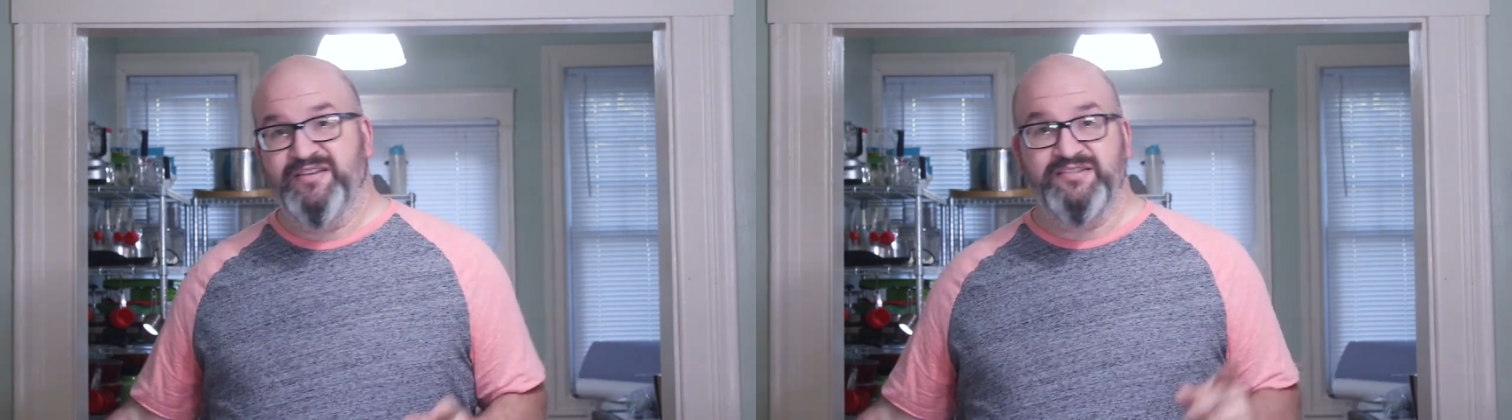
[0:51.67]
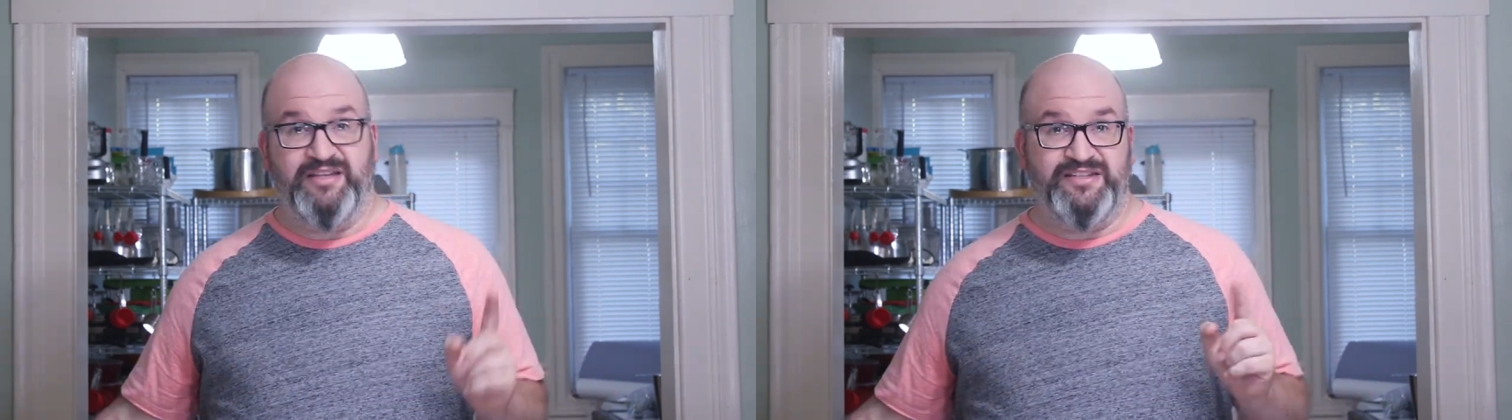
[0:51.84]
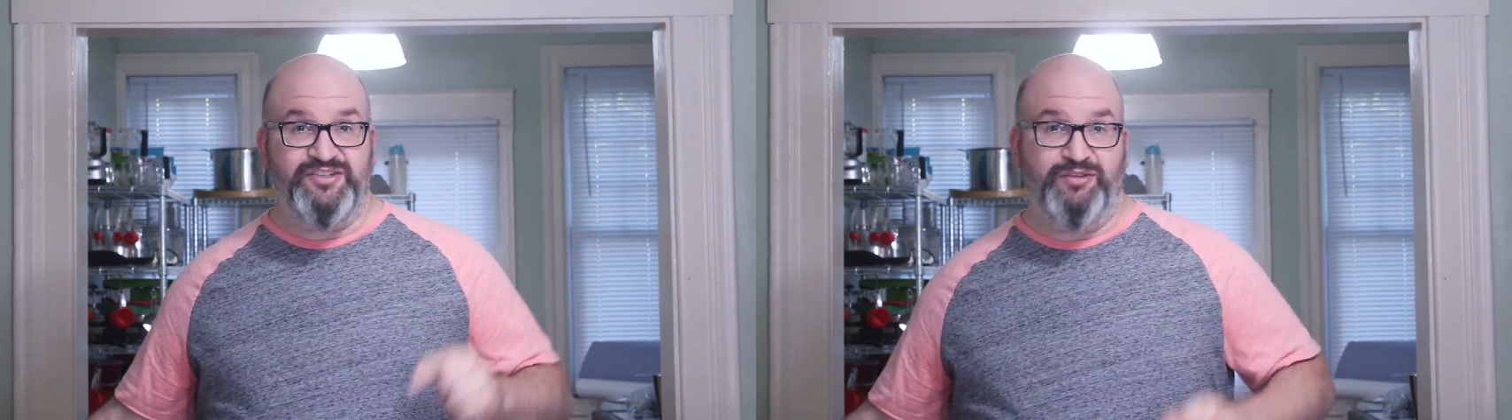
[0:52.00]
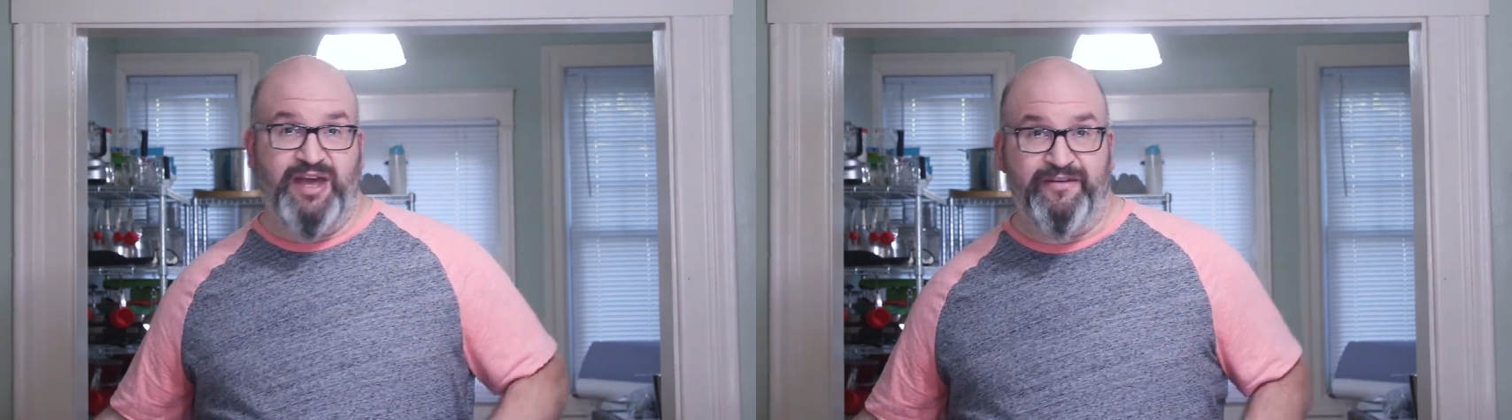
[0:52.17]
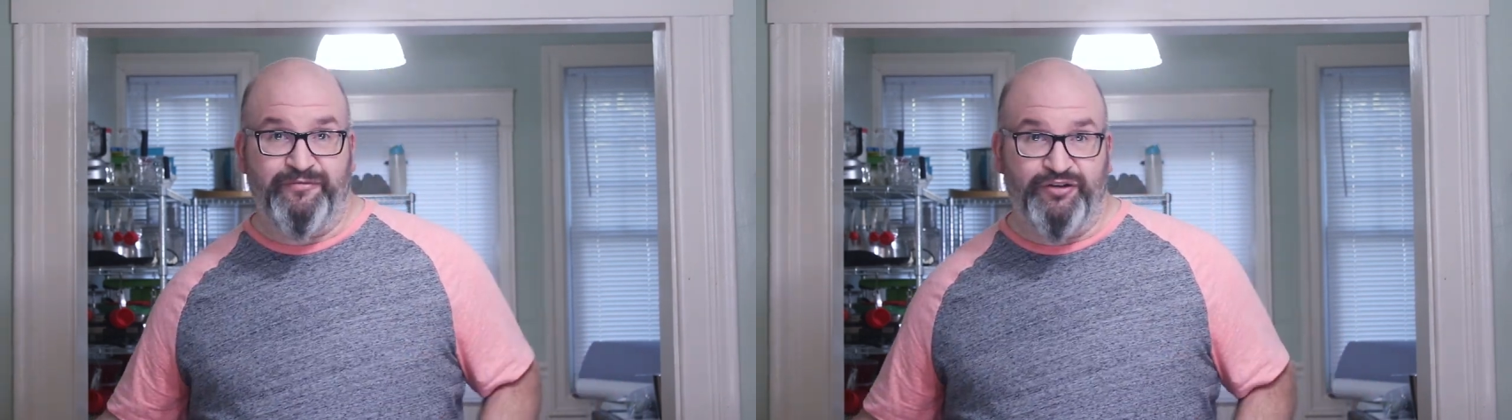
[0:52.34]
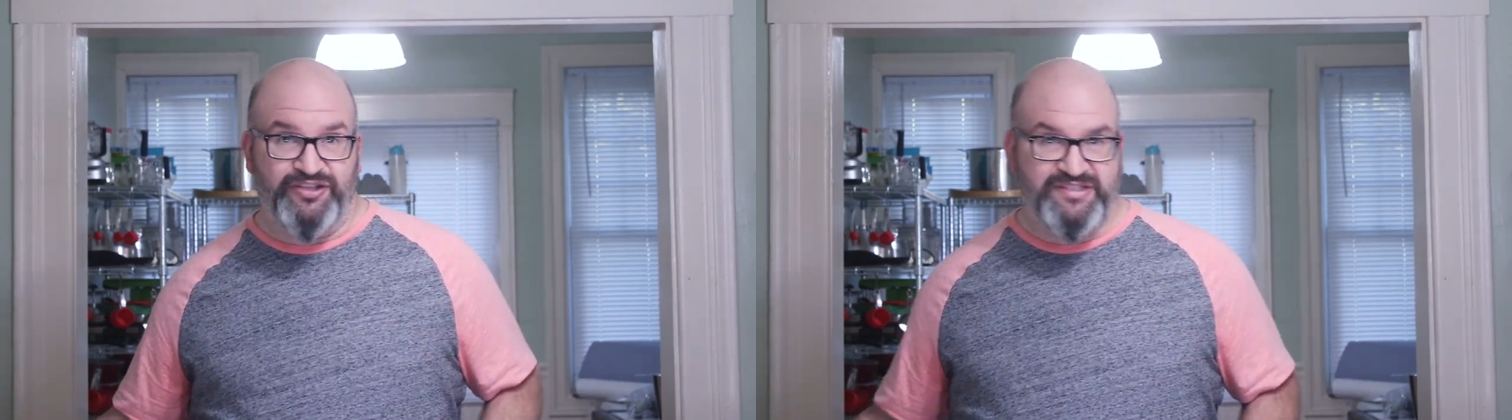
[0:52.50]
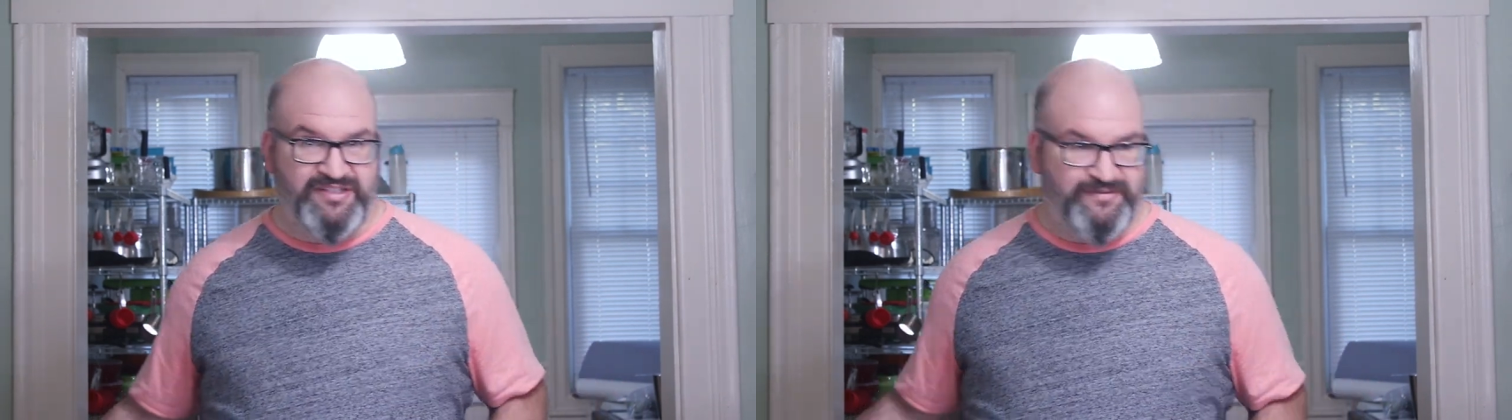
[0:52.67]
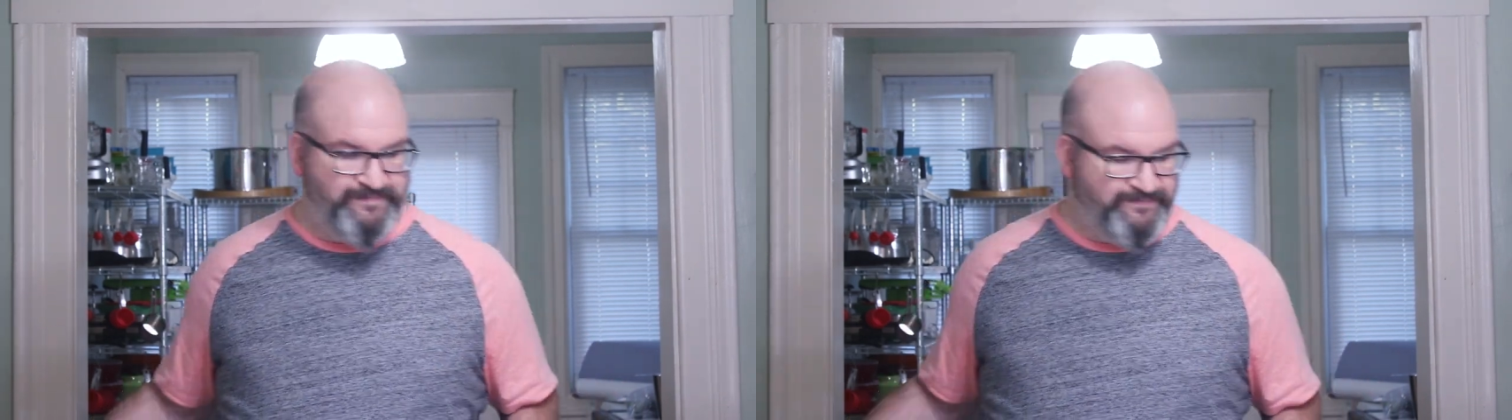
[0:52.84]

So let's do that first.